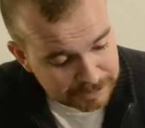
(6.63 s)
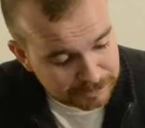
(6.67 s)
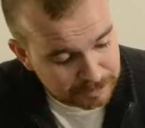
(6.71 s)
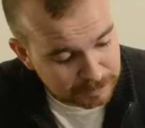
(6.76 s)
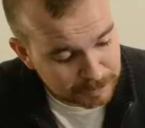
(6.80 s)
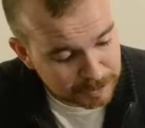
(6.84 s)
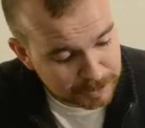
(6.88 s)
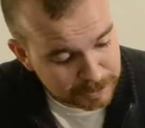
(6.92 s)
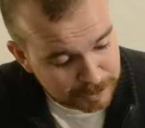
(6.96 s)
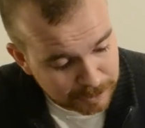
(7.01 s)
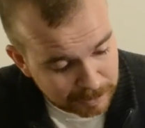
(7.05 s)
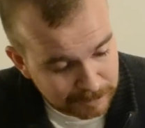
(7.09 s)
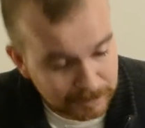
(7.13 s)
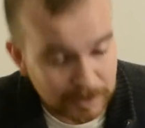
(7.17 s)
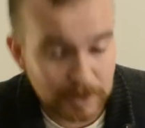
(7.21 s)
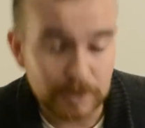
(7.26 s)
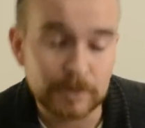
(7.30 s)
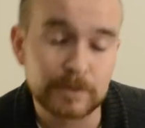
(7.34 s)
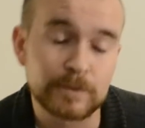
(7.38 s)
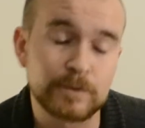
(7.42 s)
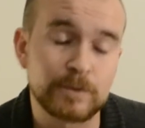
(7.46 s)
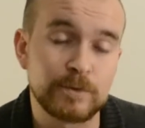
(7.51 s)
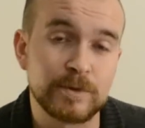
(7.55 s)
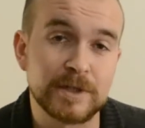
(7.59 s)
from
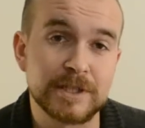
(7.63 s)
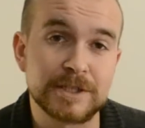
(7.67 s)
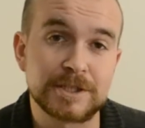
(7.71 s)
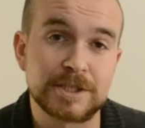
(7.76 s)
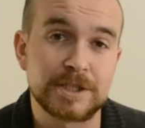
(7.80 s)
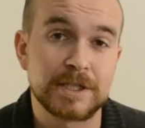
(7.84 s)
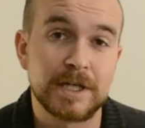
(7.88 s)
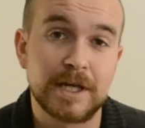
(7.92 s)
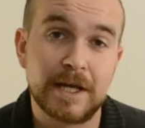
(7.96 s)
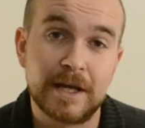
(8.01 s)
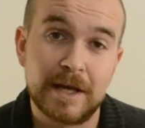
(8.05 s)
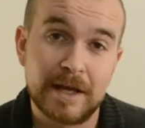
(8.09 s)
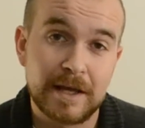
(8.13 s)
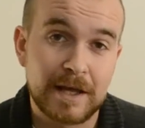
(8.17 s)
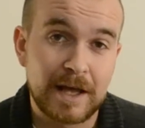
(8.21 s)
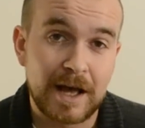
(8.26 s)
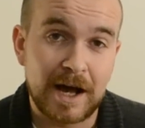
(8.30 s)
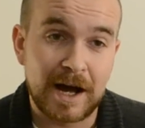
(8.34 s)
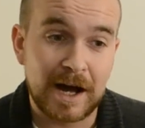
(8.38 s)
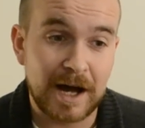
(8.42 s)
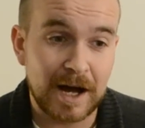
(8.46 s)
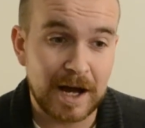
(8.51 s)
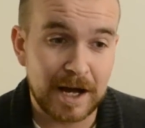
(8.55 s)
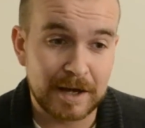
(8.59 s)
Lenovo,
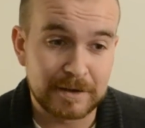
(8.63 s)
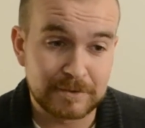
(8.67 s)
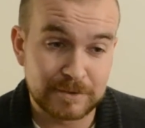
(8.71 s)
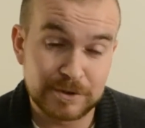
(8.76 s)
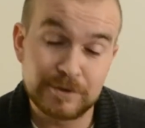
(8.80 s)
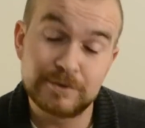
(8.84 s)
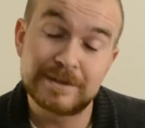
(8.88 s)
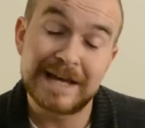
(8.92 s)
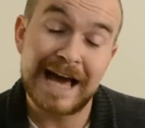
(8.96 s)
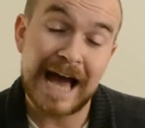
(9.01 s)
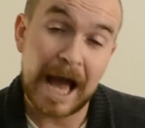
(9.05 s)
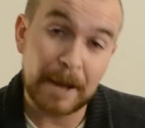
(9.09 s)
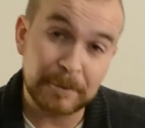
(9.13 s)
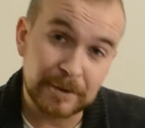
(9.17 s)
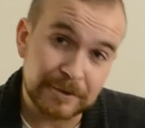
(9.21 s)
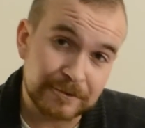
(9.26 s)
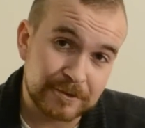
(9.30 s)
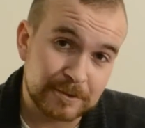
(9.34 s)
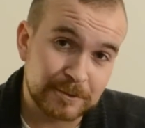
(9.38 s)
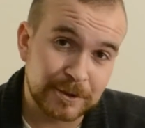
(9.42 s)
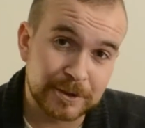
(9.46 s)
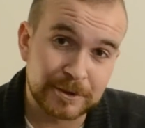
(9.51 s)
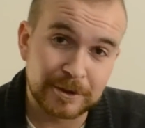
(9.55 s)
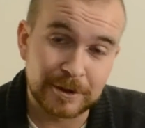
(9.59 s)
new tablet
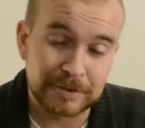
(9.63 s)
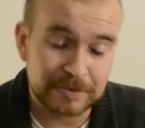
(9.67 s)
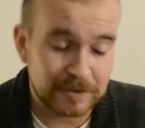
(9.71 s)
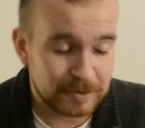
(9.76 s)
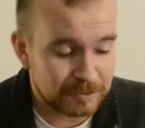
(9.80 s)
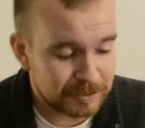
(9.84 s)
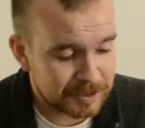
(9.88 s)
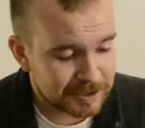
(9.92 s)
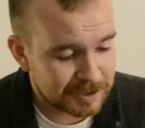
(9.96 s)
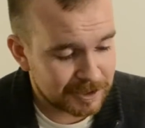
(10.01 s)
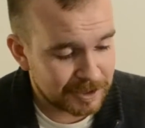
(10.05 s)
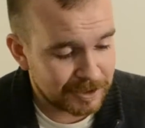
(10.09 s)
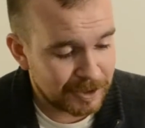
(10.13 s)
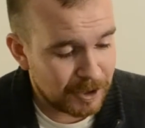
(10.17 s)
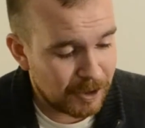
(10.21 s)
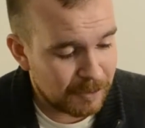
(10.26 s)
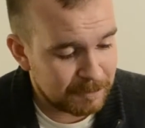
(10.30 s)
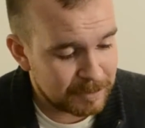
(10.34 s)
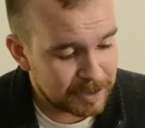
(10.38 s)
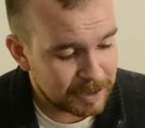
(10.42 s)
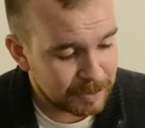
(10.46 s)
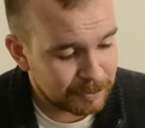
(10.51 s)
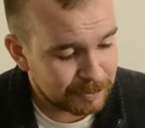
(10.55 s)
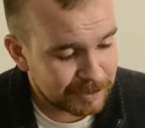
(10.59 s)
from Lenovo, which they're
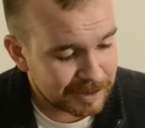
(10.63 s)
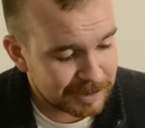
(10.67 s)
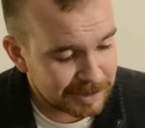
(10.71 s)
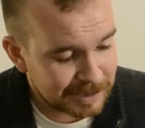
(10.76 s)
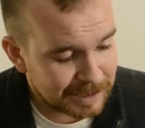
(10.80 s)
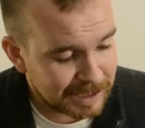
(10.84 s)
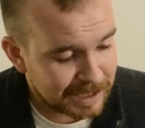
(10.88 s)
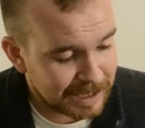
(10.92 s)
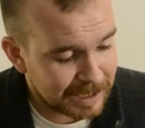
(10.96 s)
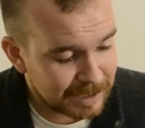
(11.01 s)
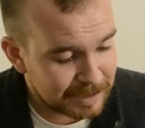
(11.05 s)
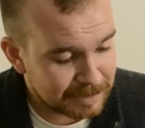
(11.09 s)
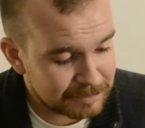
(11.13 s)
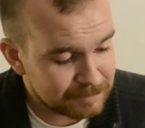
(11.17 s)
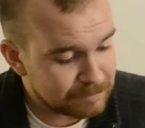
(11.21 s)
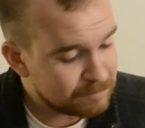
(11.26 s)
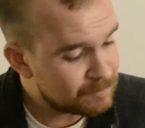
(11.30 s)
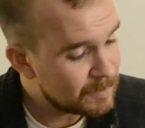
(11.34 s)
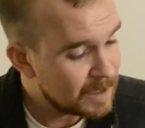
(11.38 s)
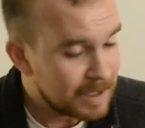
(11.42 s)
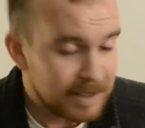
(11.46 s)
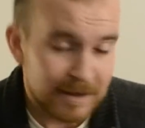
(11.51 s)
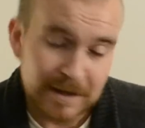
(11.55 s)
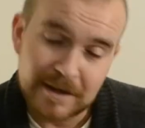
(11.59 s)
hoping will
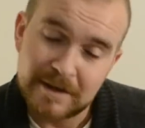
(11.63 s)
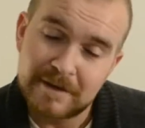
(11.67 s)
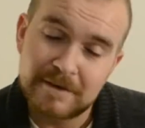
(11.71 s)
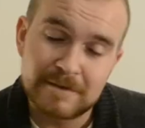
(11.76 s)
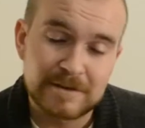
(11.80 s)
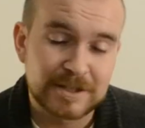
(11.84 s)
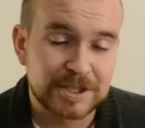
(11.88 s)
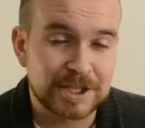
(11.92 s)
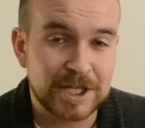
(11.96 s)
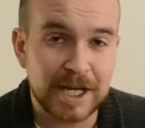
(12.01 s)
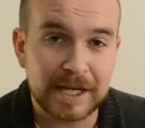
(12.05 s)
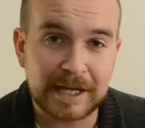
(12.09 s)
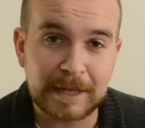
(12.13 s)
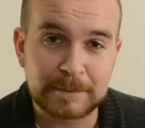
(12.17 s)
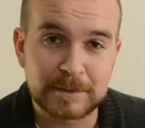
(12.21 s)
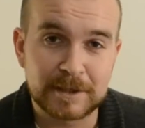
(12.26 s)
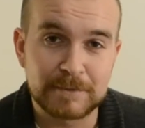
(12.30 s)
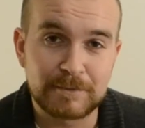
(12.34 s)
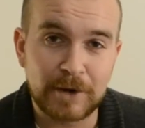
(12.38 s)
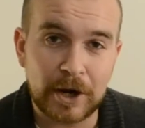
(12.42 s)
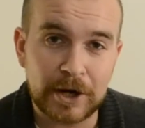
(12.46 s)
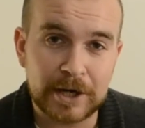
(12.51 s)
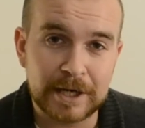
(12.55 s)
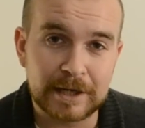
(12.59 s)
shake up
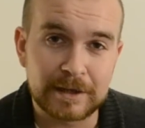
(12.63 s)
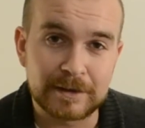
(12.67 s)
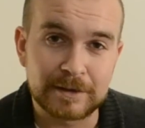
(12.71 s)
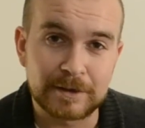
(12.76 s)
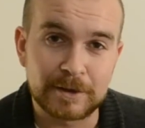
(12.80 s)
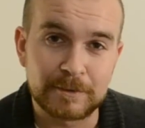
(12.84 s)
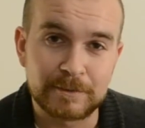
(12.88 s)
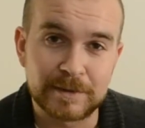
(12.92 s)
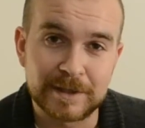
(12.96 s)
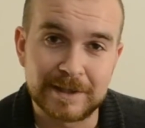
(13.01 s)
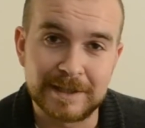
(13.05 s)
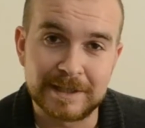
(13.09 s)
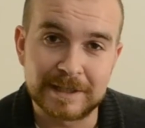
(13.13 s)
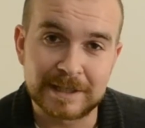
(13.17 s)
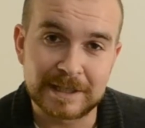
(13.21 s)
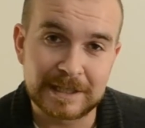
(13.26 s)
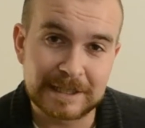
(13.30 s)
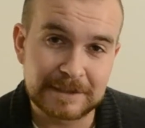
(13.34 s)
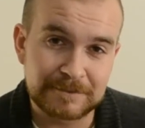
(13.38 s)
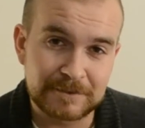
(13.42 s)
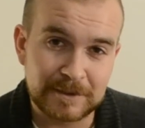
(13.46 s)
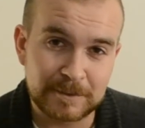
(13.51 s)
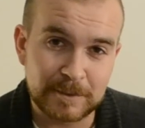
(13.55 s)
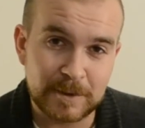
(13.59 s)
the market a little bit and
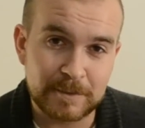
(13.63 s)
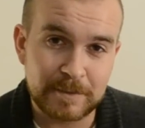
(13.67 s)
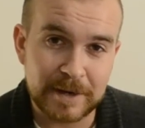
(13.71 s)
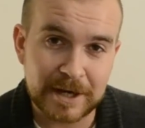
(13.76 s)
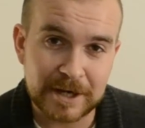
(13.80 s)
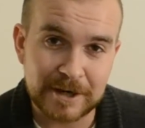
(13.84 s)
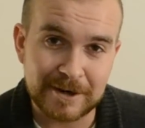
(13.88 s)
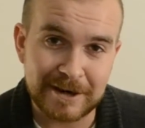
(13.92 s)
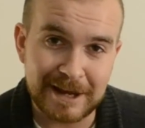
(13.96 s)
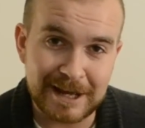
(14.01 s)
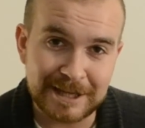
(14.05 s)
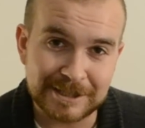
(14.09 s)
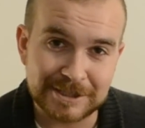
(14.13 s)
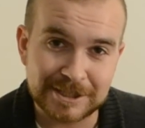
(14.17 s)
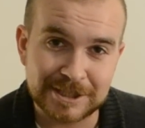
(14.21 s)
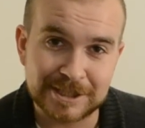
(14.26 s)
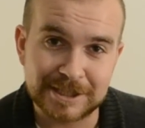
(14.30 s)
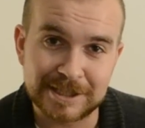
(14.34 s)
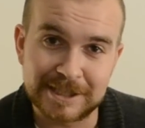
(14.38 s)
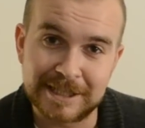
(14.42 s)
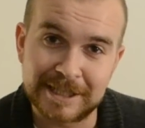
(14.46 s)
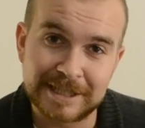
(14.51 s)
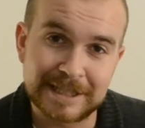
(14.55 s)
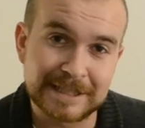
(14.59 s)
give them a better
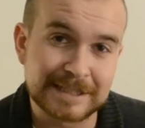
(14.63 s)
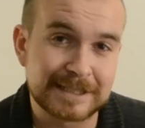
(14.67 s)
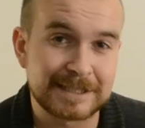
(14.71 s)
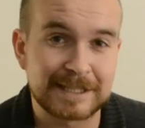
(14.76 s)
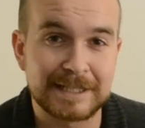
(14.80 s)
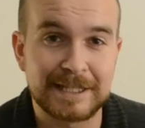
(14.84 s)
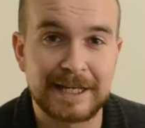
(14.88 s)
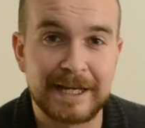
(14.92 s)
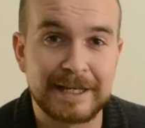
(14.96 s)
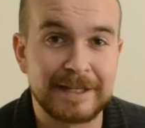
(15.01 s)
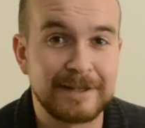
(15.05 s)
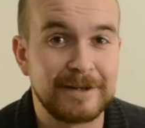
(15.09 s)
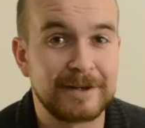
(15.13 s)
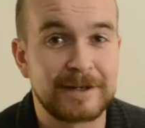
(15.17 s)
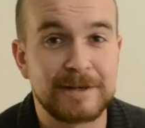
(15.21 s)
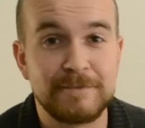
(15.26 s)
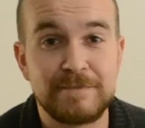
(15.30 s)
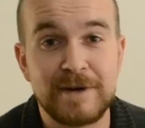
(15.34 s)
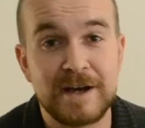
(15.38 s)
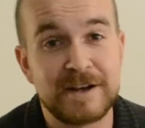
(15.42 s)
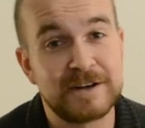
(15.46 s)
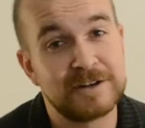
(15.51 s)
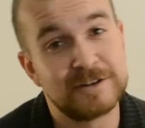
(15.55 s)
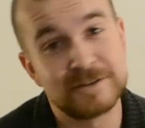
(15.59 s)
edge against a lot of their
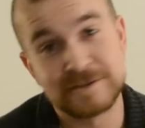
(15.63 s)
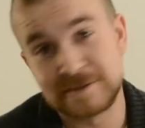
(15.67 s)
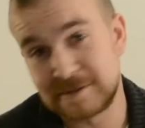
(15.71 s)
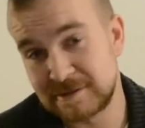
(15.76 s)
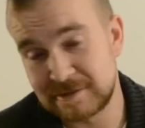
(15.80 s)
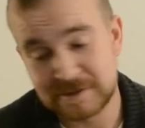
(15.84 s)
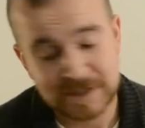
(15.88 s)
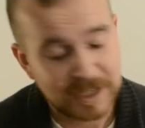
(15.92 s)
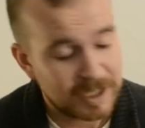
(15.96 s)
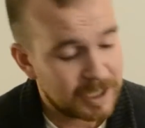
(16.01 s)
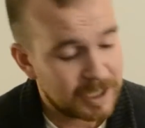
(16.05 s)
competitors.